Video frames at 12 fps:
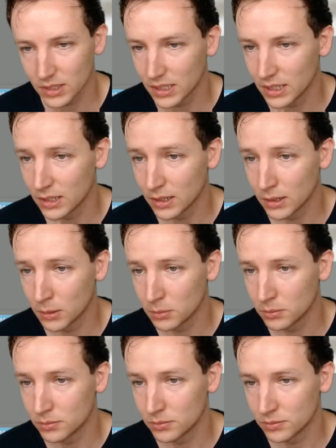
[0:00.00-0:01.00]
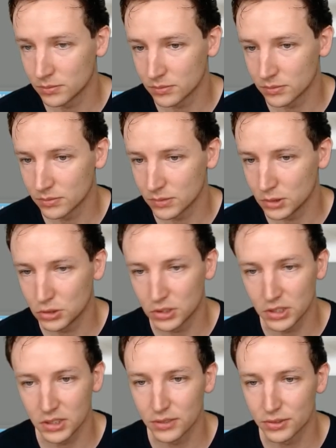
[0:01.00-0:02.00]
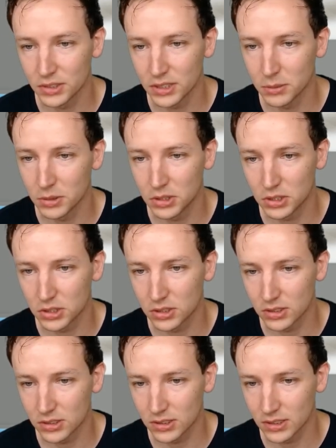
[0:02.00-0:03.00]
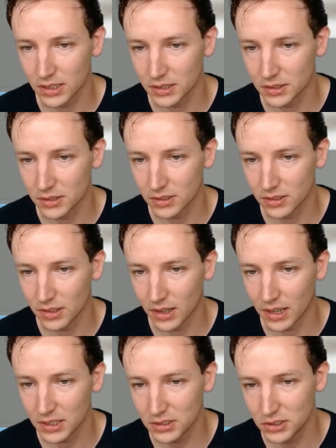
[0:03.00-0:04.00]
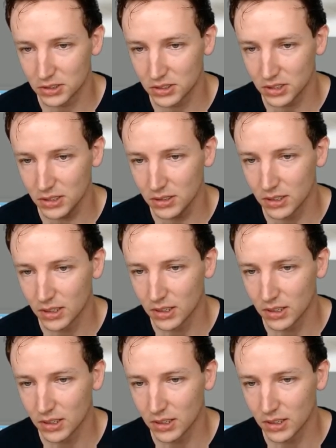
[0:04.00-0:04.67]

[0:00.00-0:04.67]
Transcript: um, you see different images than I see